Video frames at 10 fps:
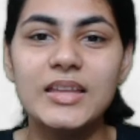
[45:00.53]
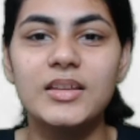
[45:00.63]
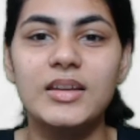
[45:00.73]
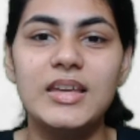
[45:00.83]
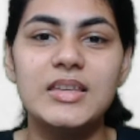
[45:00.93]
in
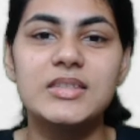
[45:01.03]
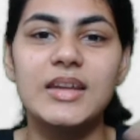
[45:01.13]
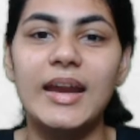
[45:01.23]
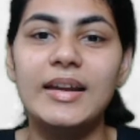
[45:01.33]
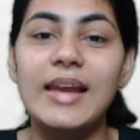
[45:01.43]
the east
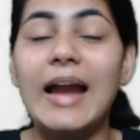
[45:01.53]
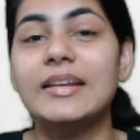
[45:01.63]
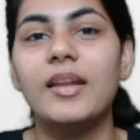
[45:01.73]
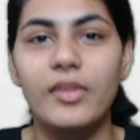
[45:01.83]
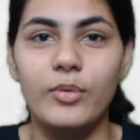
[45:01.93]
and
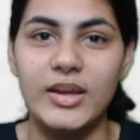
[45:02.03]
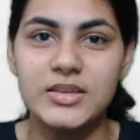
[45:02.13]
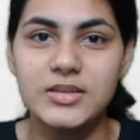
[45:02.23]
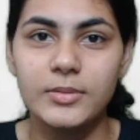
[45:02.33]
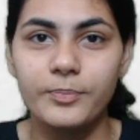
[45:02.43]
Latin in the
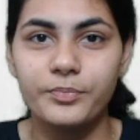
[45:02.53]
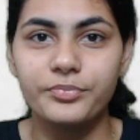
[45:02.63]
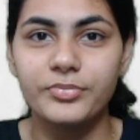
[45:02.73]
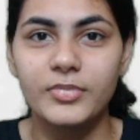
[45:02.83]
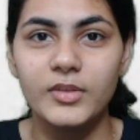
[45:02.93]
west,
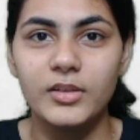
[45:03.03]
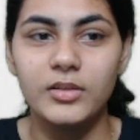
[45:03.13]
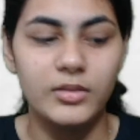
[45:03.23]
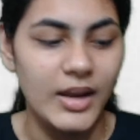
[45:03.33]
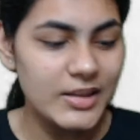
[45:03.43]

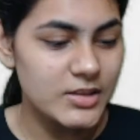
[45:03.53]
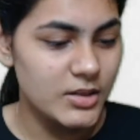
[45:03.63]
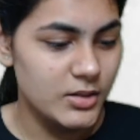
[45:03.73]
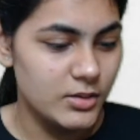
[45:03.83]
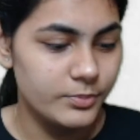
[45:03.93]
right?
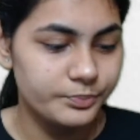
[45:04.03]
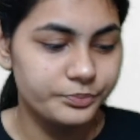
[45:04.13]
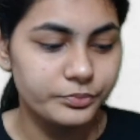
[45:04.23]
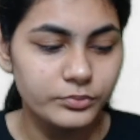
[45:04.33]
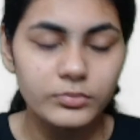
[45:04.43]

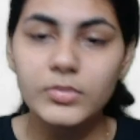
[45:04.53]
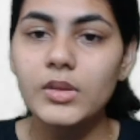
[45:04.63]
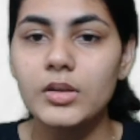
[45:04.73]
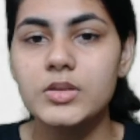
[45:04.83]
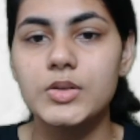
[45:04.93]

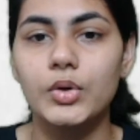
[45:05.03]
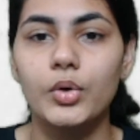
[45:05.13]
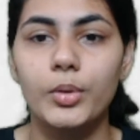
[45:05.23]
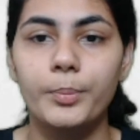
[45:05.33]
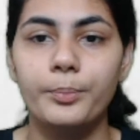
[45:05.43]

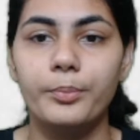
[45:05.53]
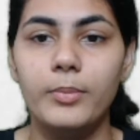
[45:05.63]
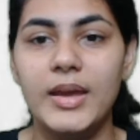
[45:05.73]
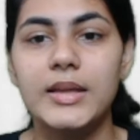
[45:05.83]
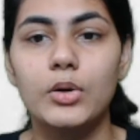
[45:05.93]
So
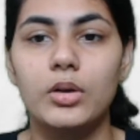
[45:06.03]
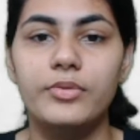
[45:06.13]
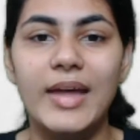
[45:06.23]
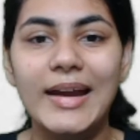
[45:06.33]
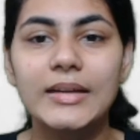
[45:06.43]
make a note
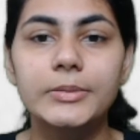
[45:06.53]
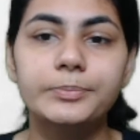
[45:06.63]
of that.